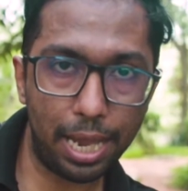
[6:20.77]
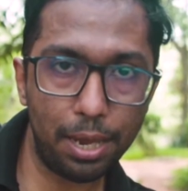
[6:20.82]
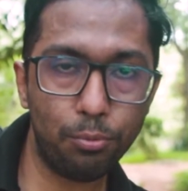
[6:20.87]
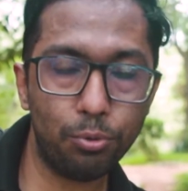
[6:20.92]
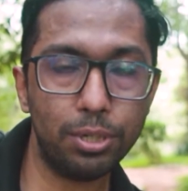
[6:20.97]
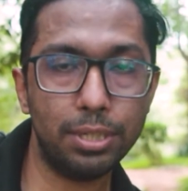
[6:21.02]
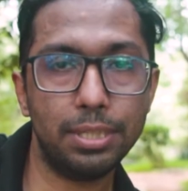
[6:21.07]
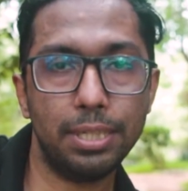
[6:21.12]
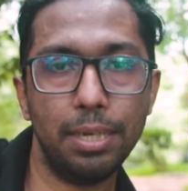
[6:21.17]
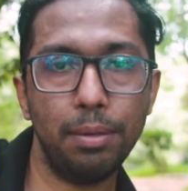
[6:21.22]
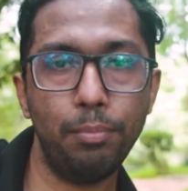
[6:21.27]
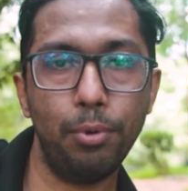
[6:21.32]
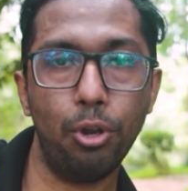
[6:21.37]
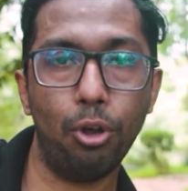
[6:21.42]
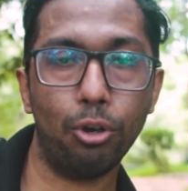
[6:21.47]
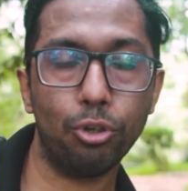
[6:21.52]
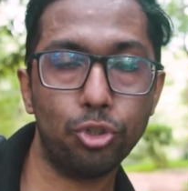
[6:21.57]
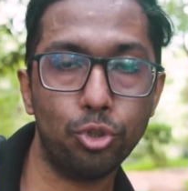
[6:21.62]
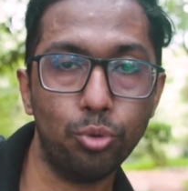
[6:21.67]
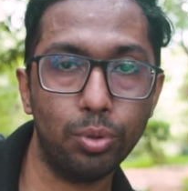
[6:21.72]
I would say
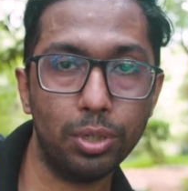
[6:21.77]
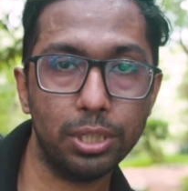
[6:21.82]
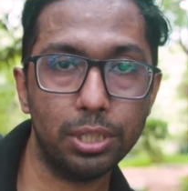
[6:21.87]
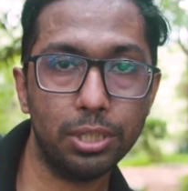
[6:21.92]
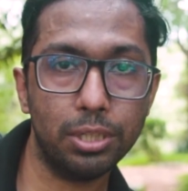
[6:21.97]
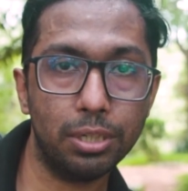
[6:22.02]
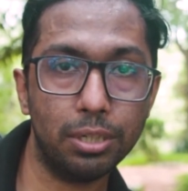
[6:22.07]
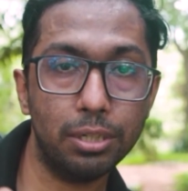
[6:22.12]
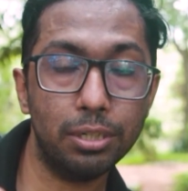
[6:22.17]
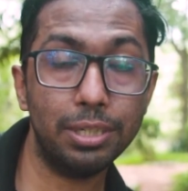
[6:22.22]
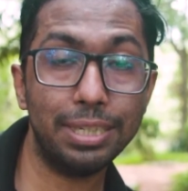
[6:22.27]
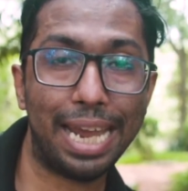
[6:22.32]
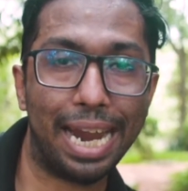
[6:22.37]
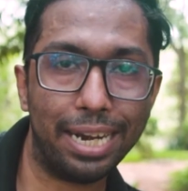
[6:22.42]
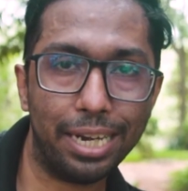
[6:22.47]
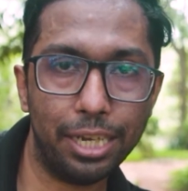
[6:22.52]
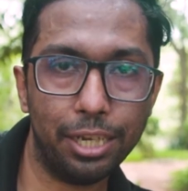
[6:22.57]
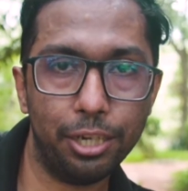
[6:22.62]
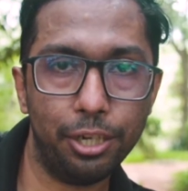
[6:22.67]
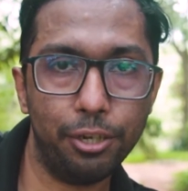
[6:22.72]
belongs to a third
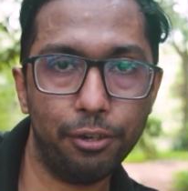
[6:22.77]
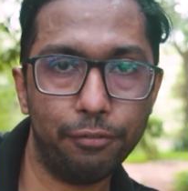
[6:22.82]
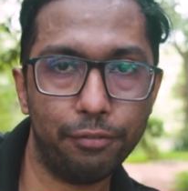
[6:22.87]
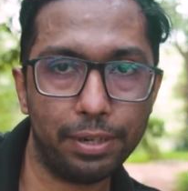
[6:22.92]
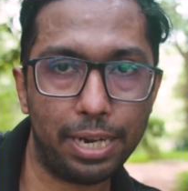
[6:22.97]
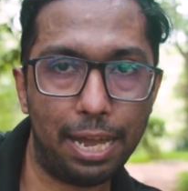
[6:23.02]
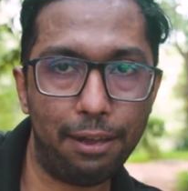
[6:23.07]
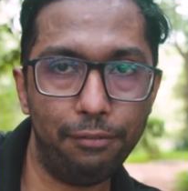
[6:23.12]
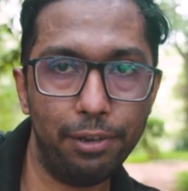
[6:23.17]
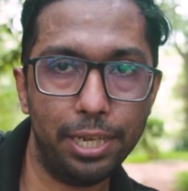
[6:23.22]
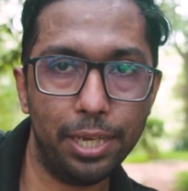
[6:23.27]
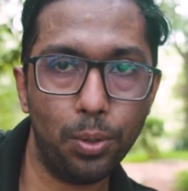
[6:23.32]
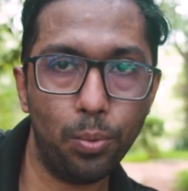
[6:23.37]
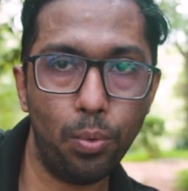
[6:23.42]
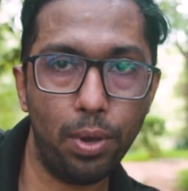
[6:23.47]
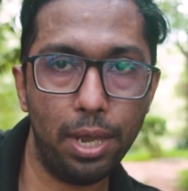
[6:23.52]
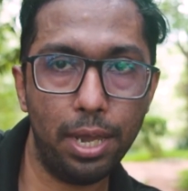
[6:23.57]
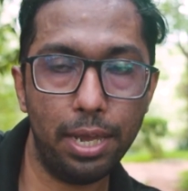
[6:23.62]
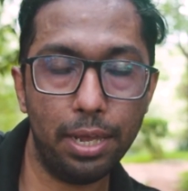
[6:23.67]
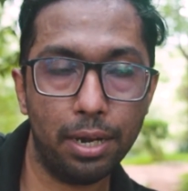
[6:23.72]
category of
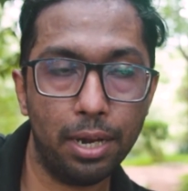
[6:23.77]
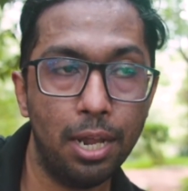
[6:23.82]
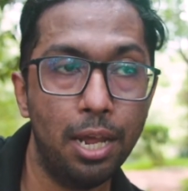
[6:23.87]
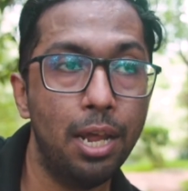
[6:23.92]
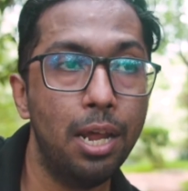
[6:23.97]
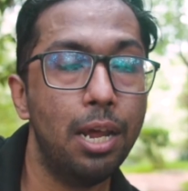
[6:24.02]
traveling, where